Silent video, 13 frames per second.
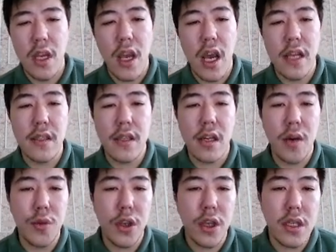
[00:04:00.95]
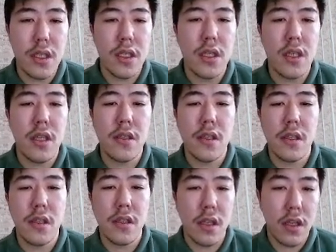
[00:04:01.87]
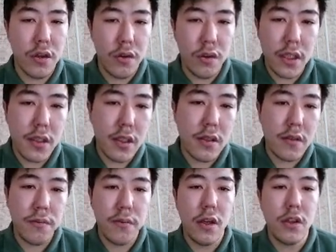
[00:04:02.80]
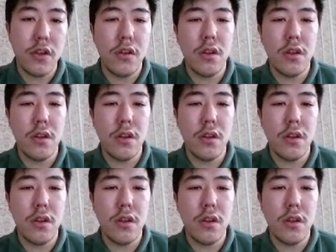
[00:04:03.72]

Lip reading: As the communication distance increases, photon